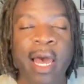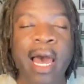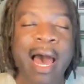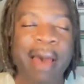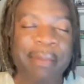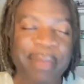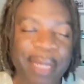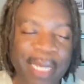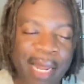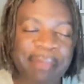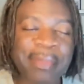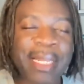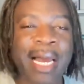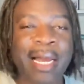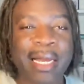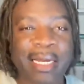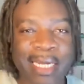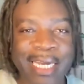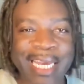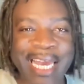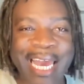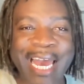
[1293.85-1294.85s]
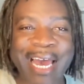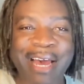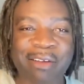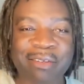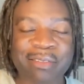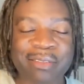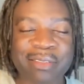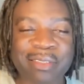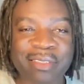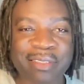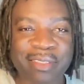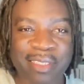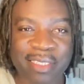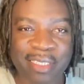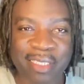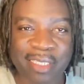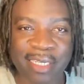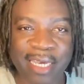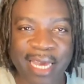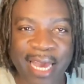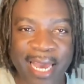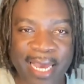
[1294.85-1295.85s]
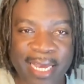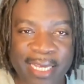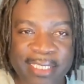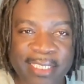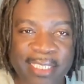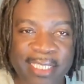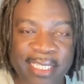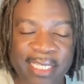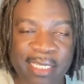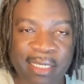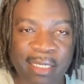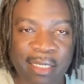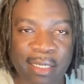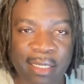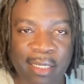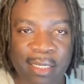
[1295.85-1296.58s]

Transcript: I mean, I'm not going to count the hazy